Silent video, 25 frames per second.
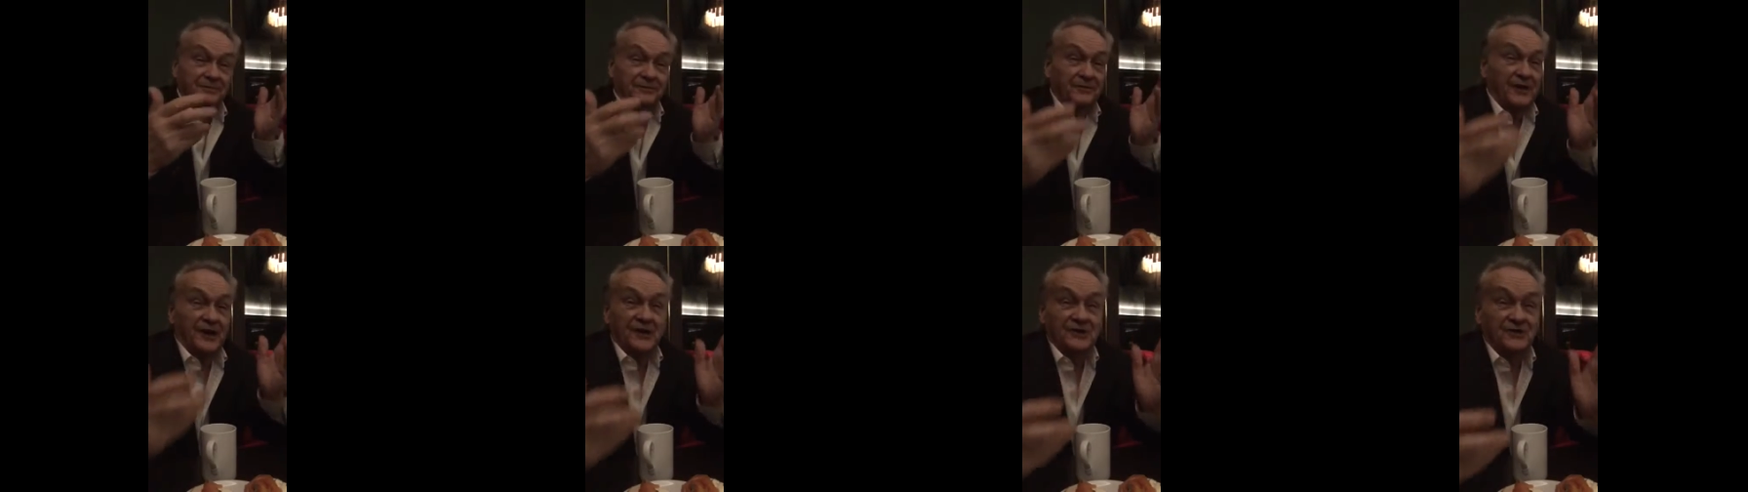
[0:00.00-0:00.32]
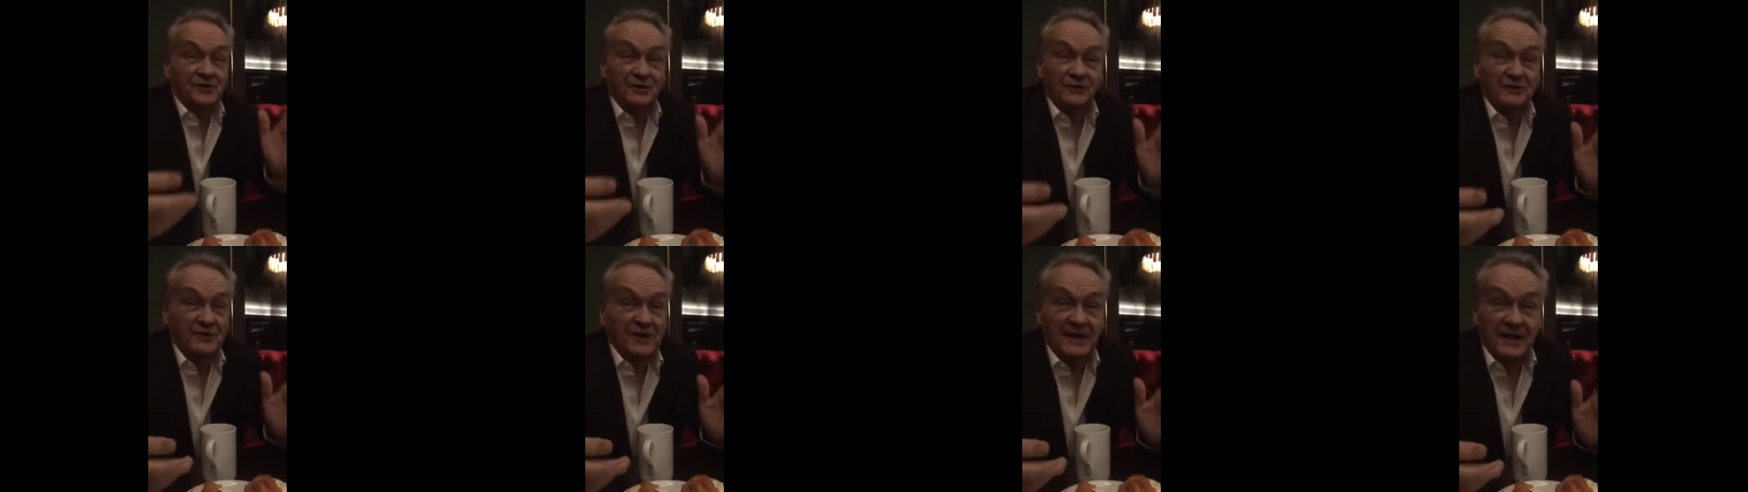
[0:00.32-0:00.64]

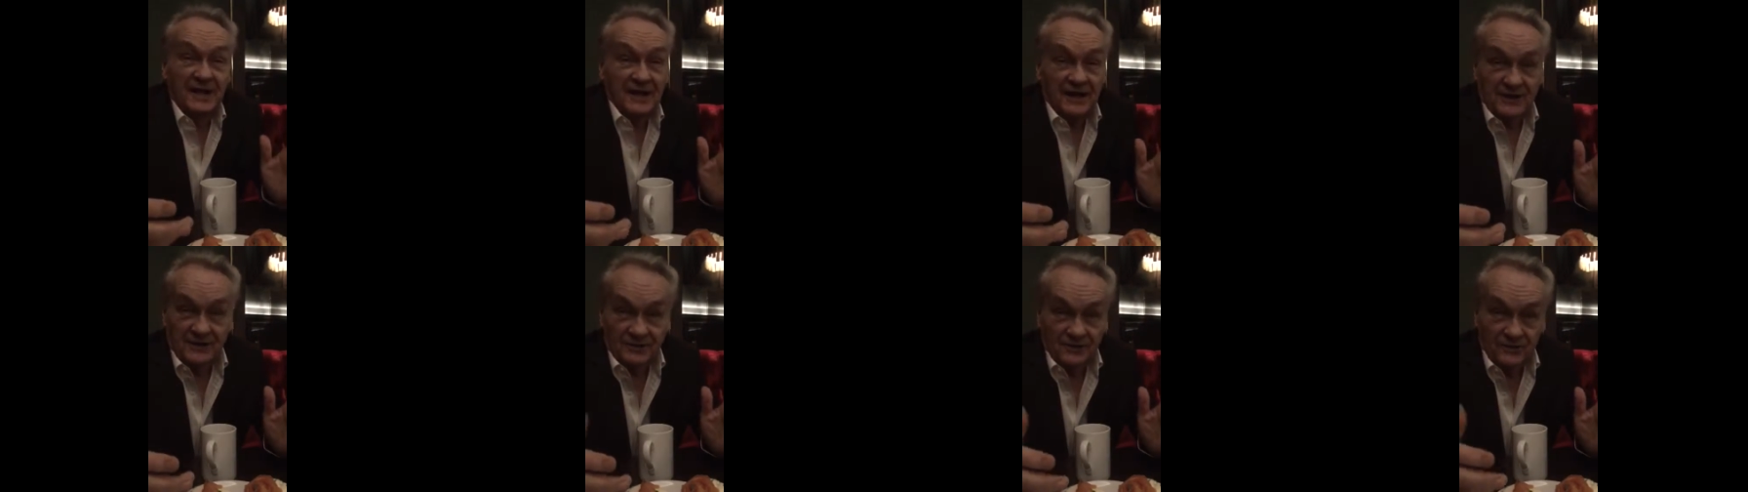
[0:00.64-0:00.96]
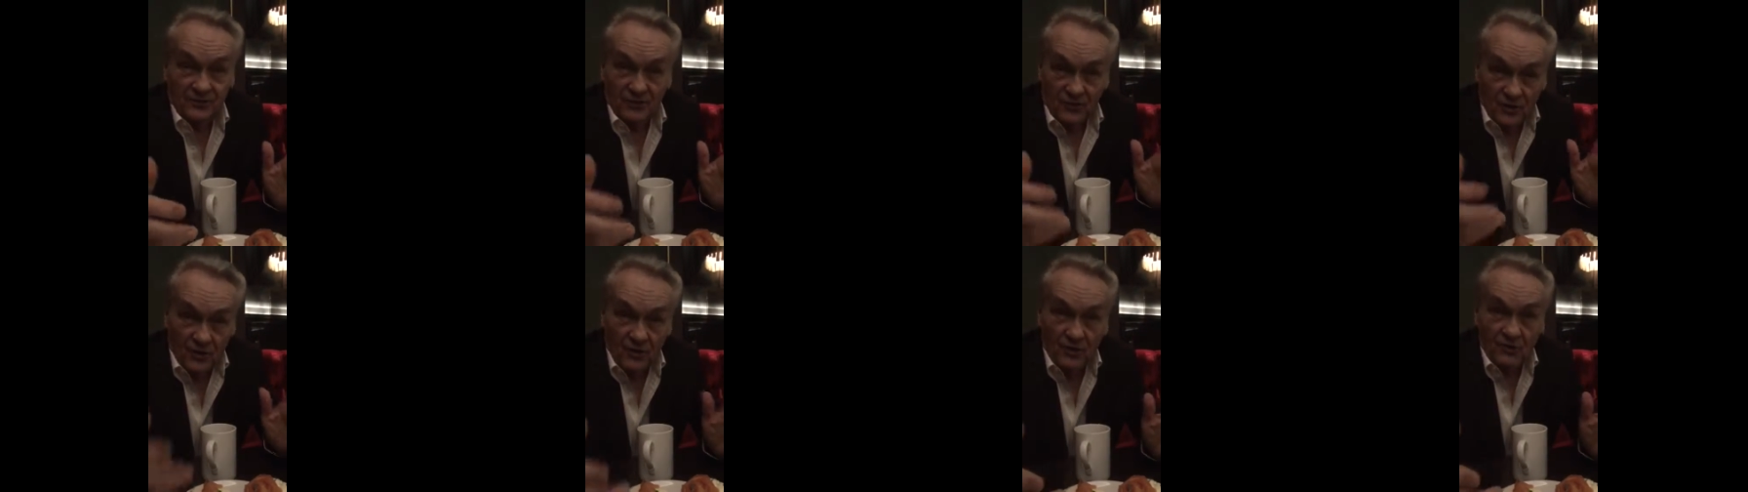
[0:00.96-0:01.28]
face of the
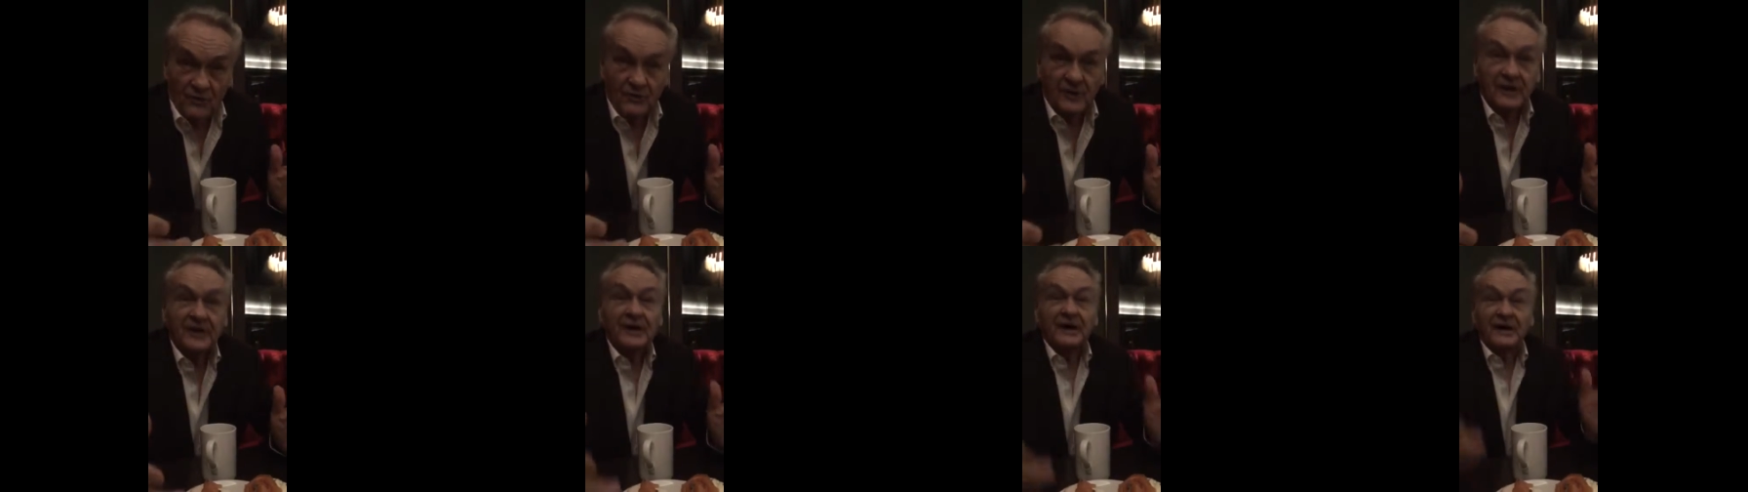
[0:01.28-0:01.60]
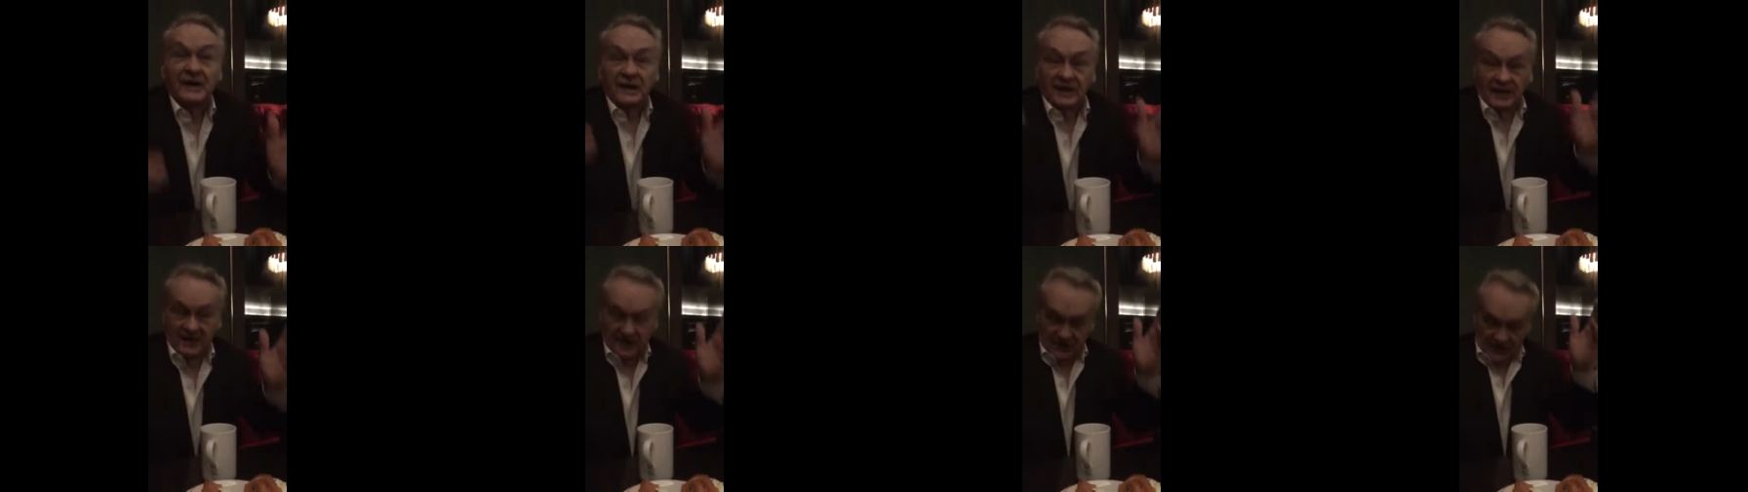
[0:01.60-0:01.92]
actor. No,
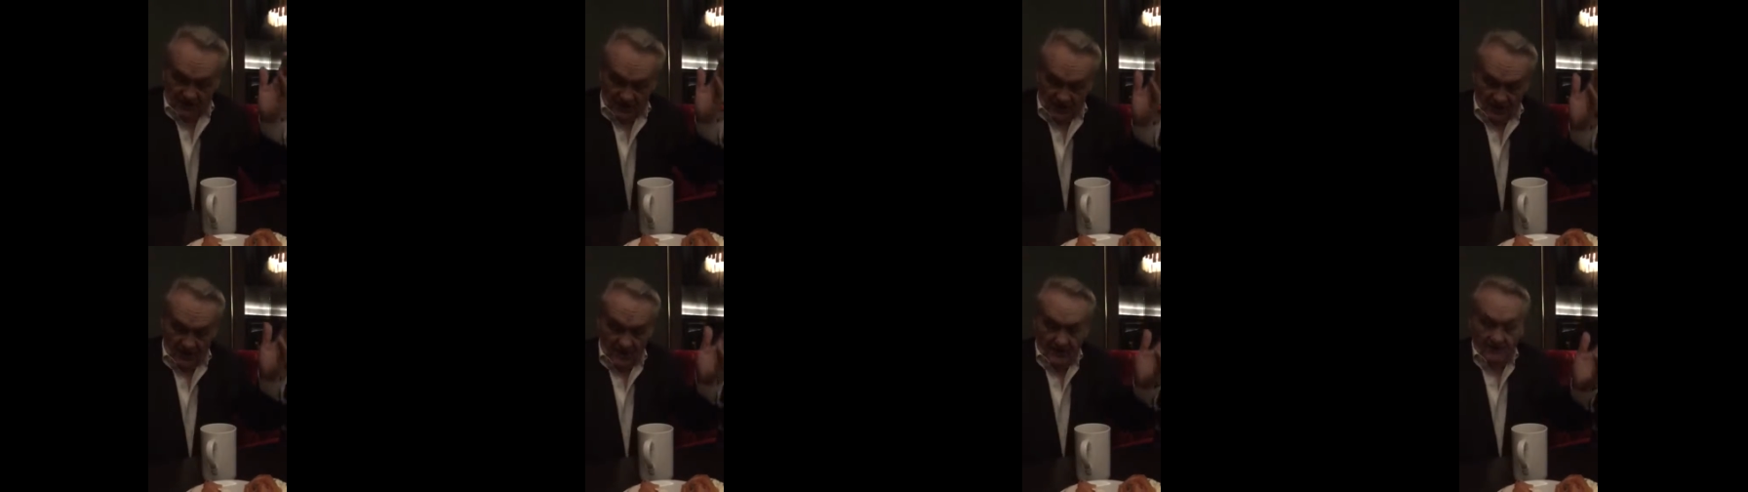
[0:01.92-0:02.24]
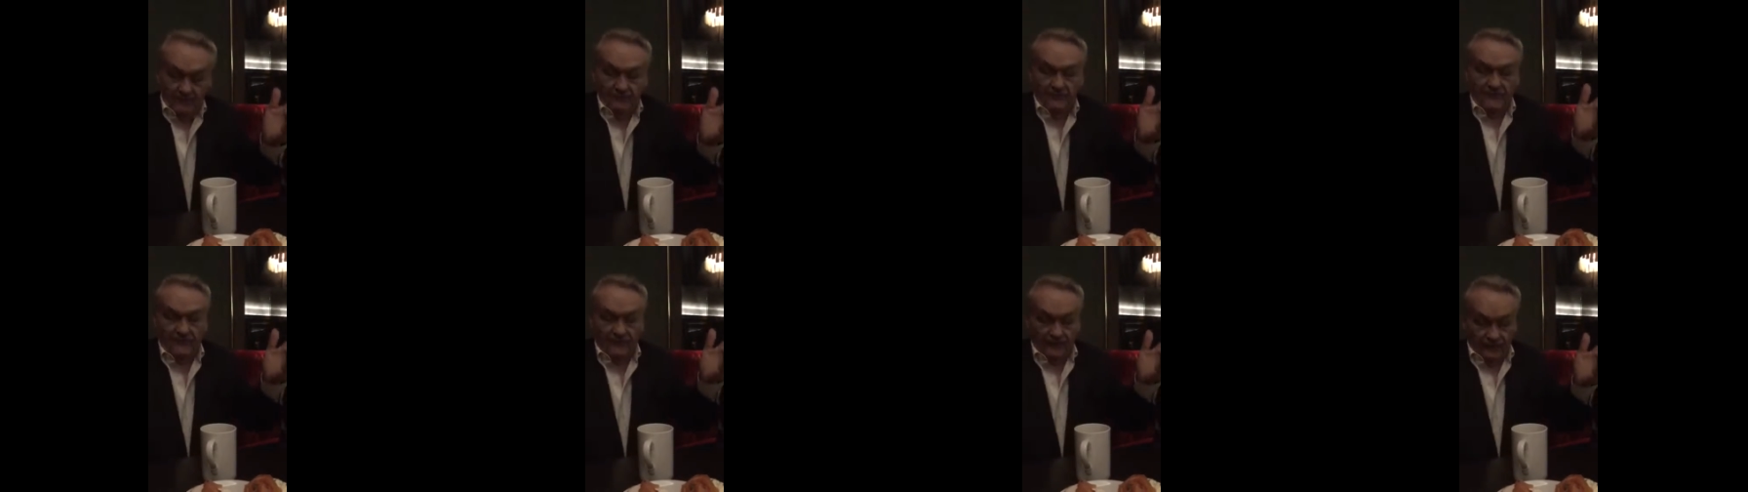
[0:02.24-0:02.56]
it's
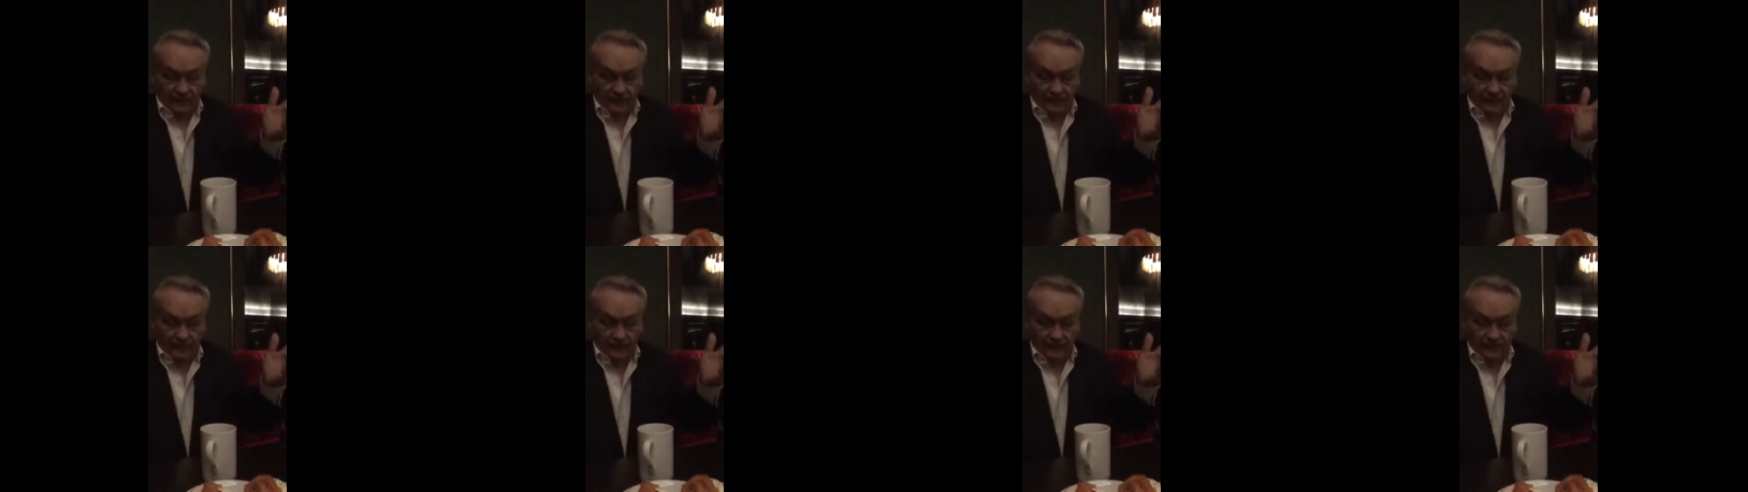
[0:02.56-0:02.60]
him